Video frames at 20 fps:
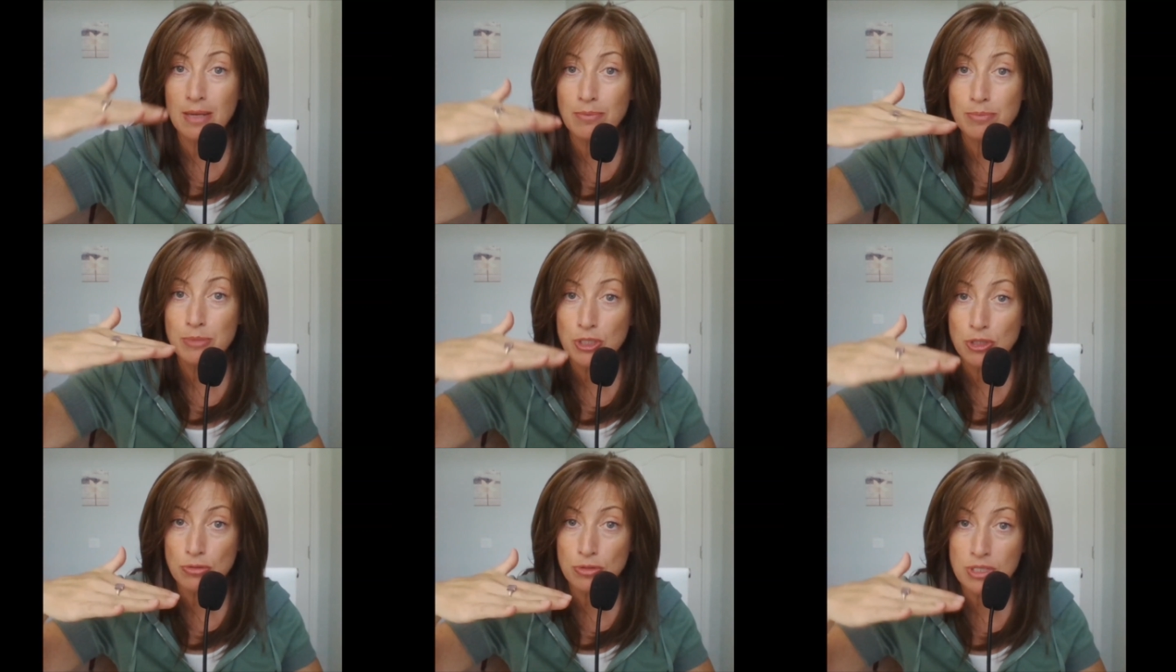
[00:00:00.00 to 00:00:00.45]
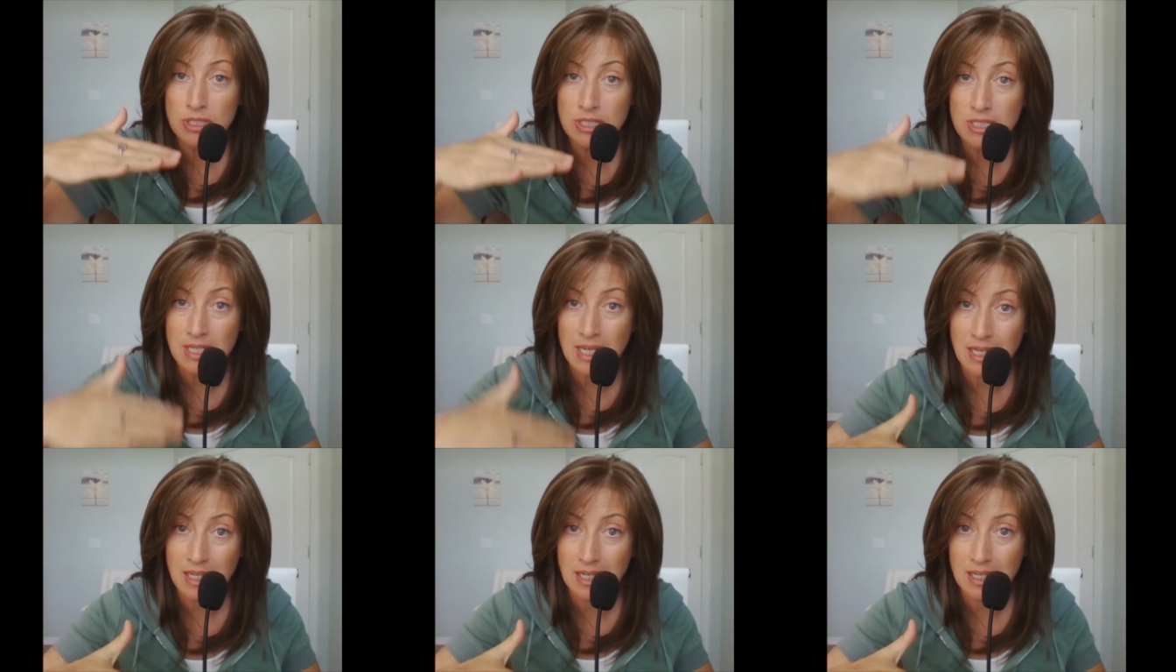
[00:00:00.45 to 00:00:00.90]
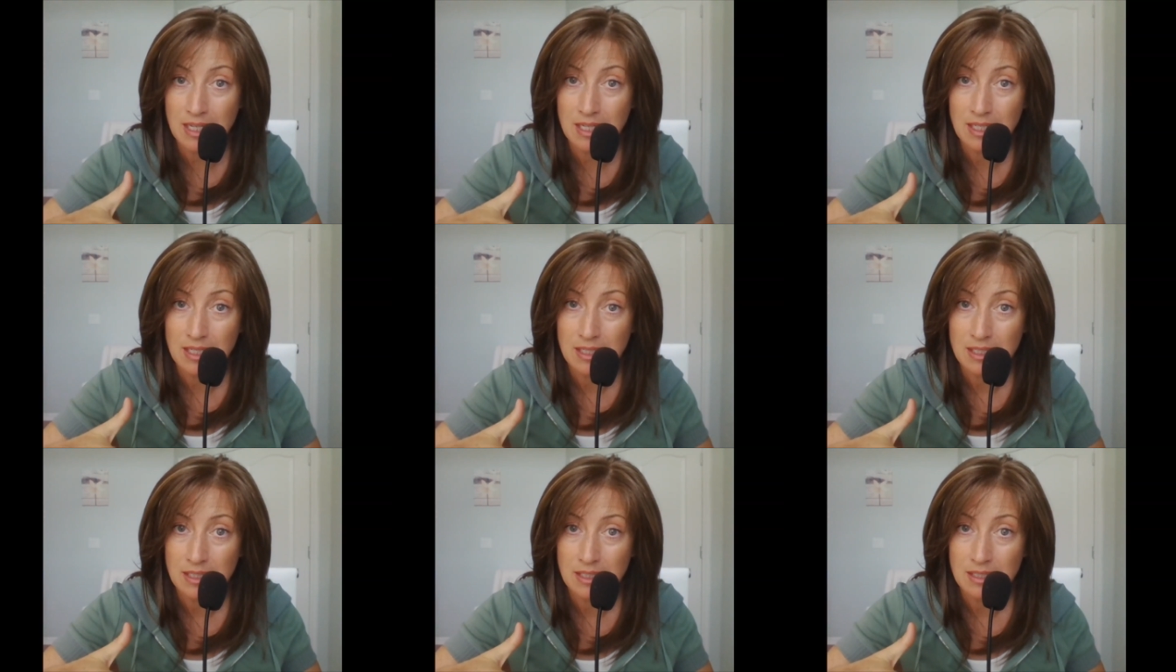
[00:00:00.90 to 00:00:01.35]
to sink.
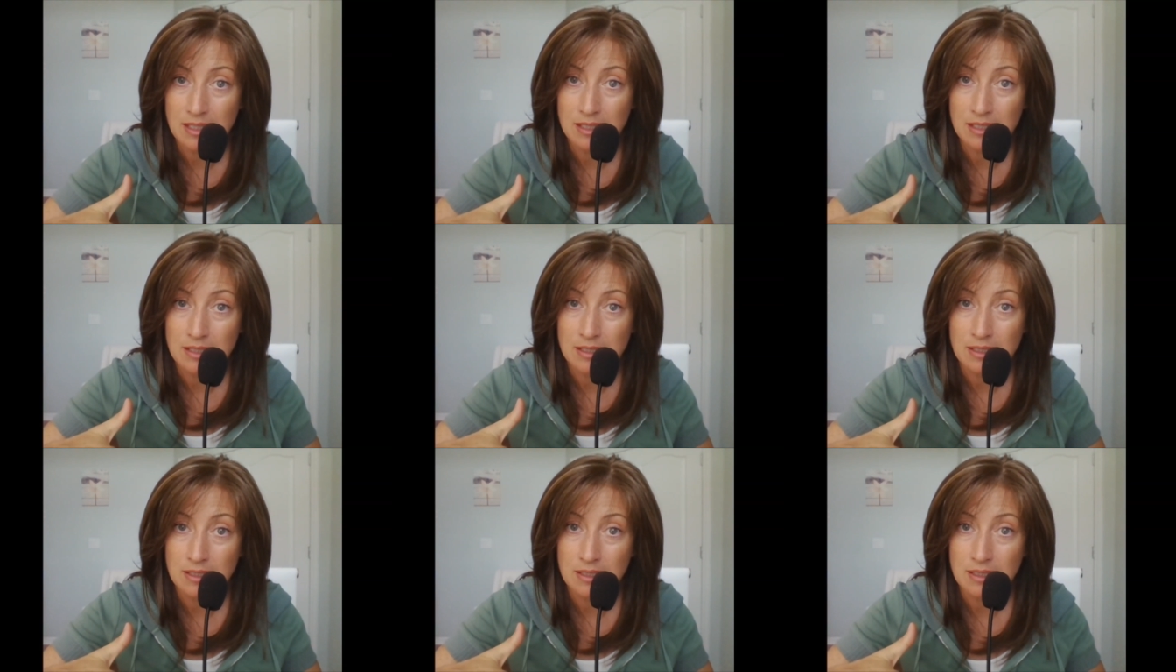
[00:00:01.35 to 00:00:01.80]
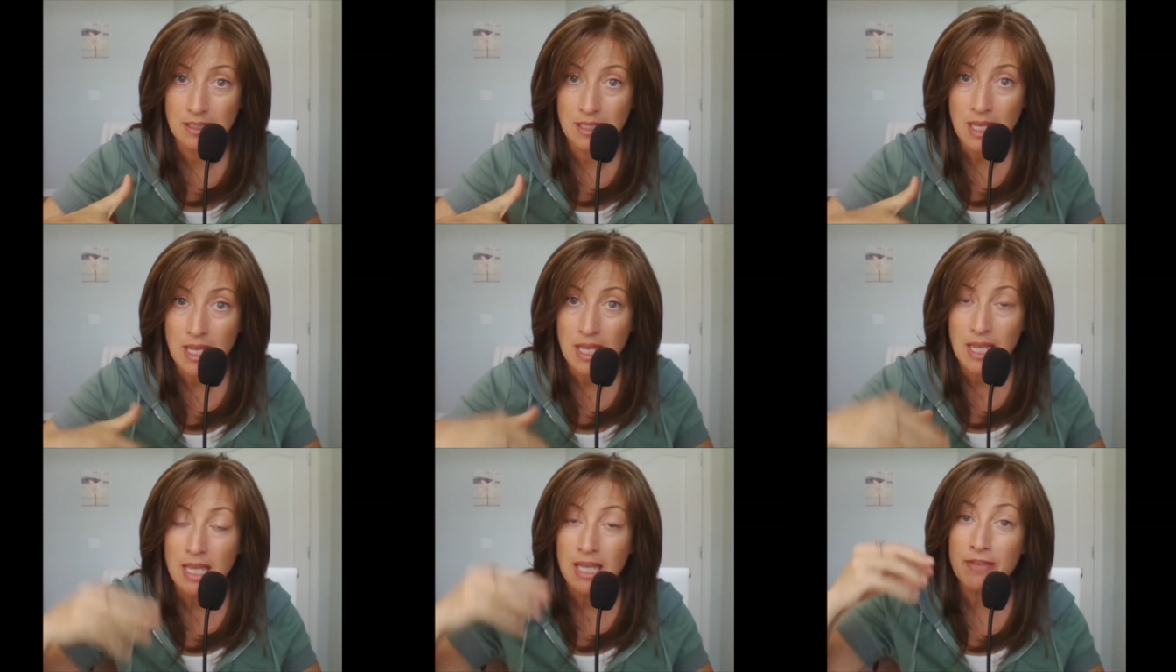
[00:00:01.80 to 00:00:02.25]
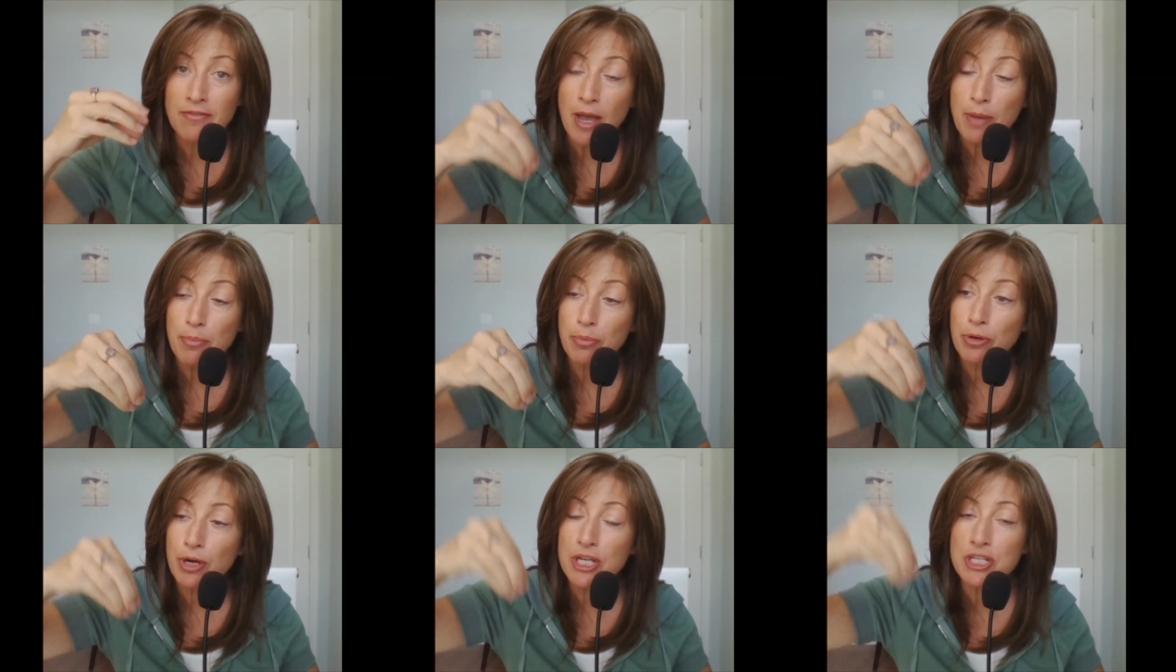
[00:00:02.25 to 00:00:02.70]

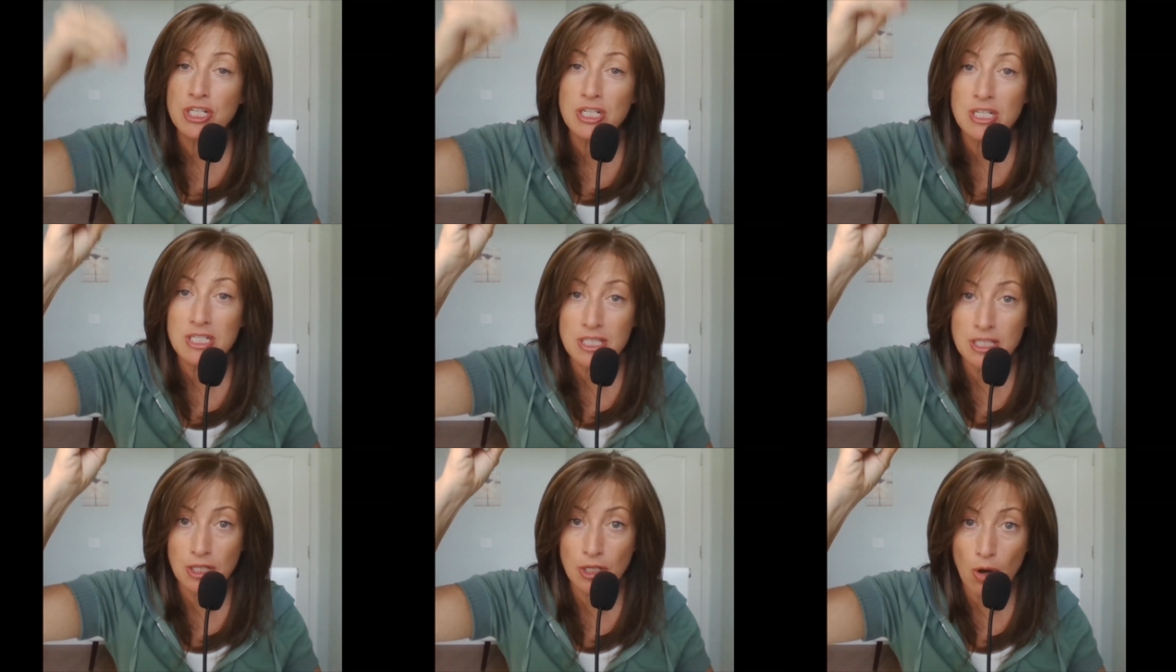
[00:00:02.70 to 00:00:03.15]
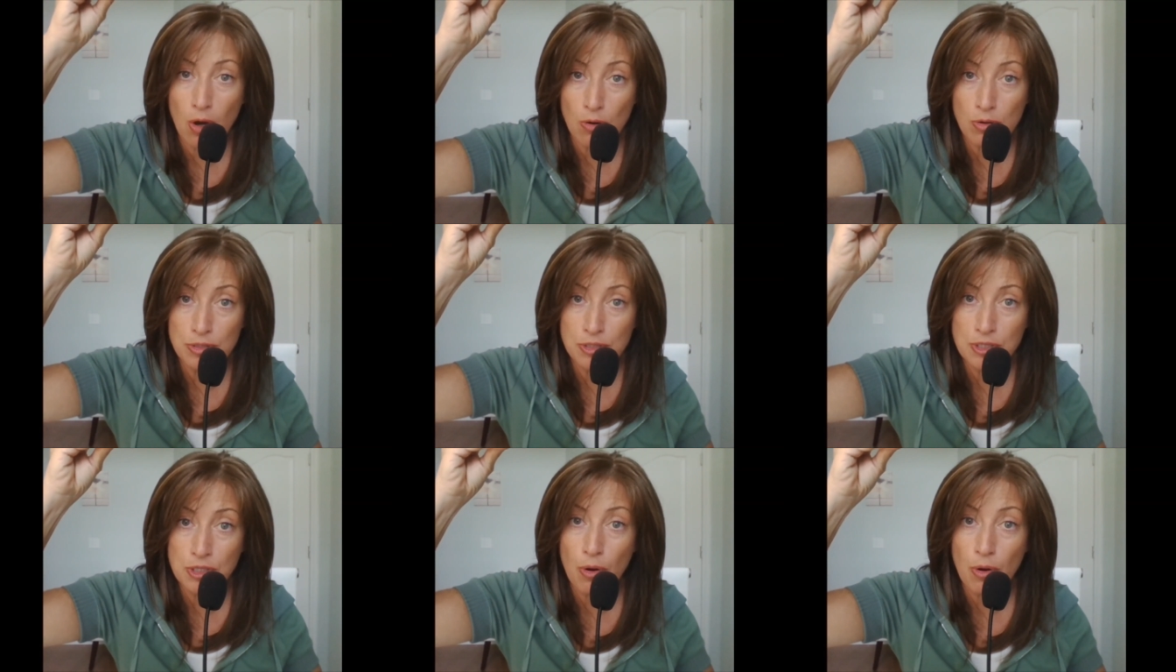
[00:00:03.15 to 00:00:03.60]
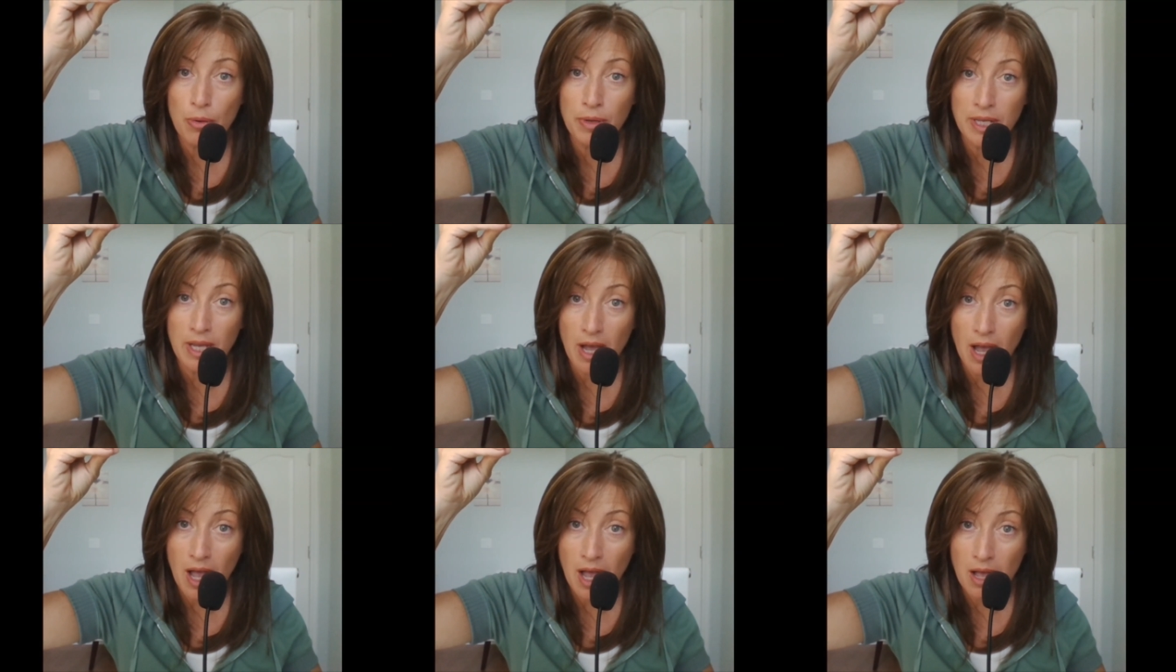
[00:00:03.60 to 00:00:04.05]
Evaporation is the ghost going
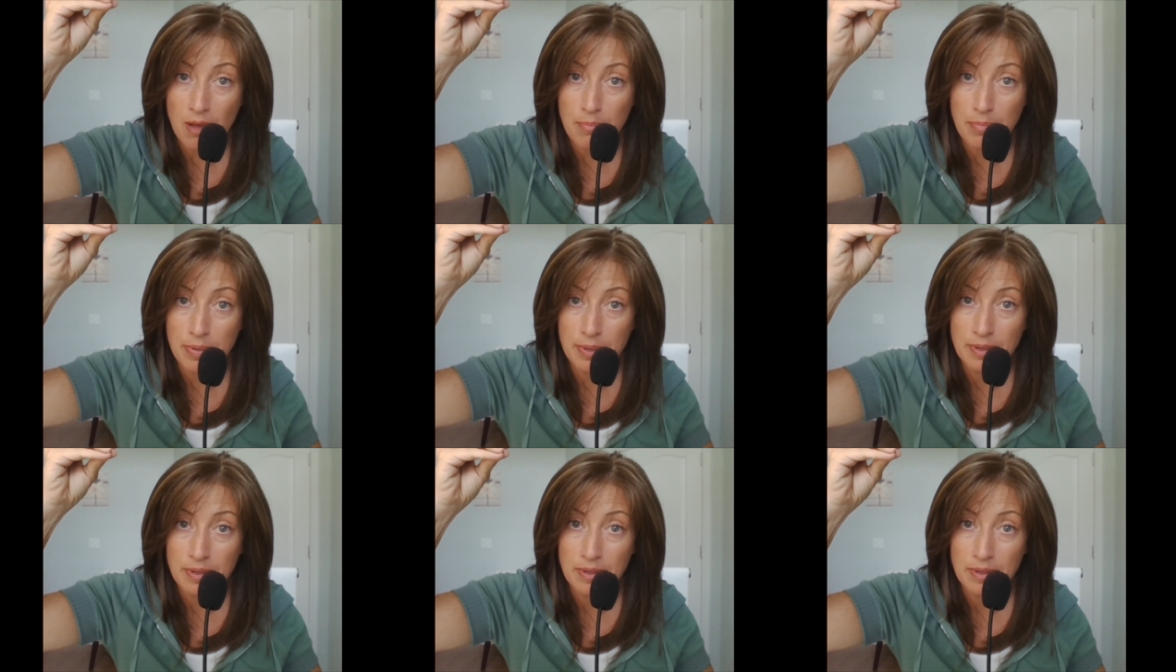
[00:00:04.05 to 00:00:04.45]
up,